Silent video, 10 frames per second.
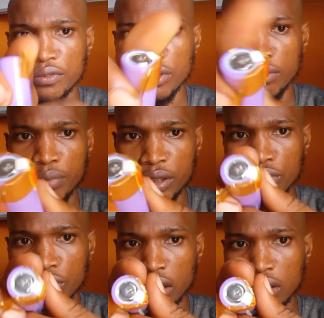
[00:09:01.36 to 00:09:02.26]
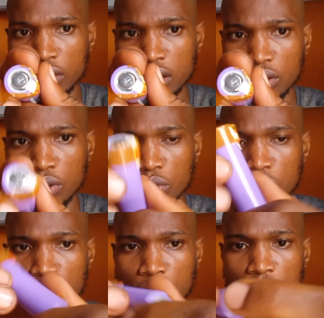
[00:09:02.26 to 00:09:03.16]
compared to how this look
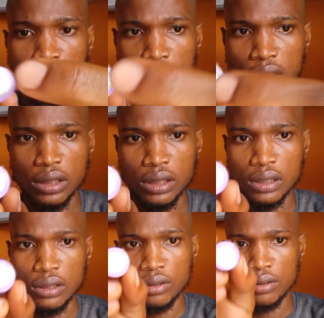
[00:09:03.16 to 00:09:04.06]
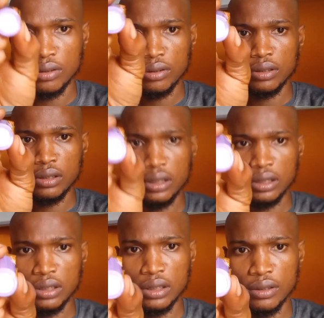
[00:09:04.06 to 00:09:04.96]
is
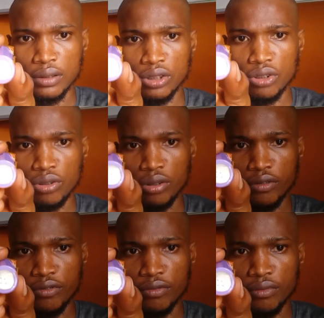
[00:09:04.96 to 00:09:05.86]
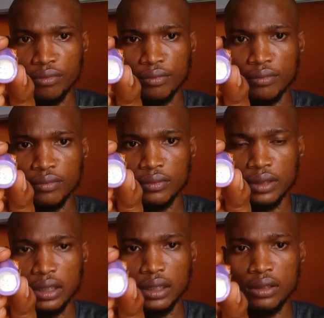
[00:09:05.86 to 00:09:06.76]
is rough.
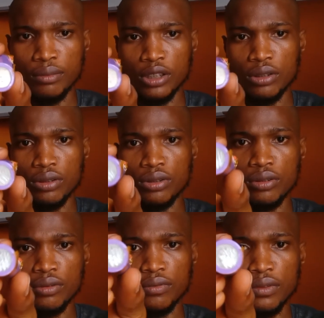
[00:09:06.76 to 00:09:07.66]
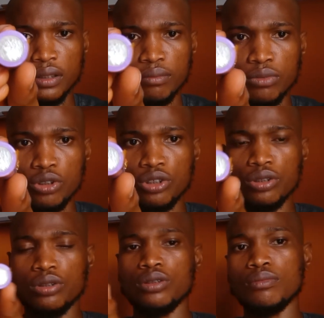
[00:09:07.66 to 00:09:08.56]
That is because of I
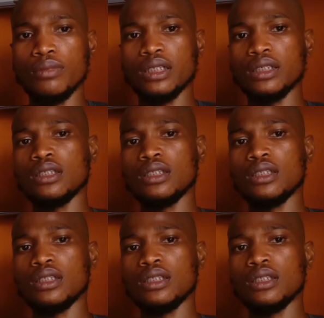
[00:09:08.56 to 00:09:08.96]
motioned my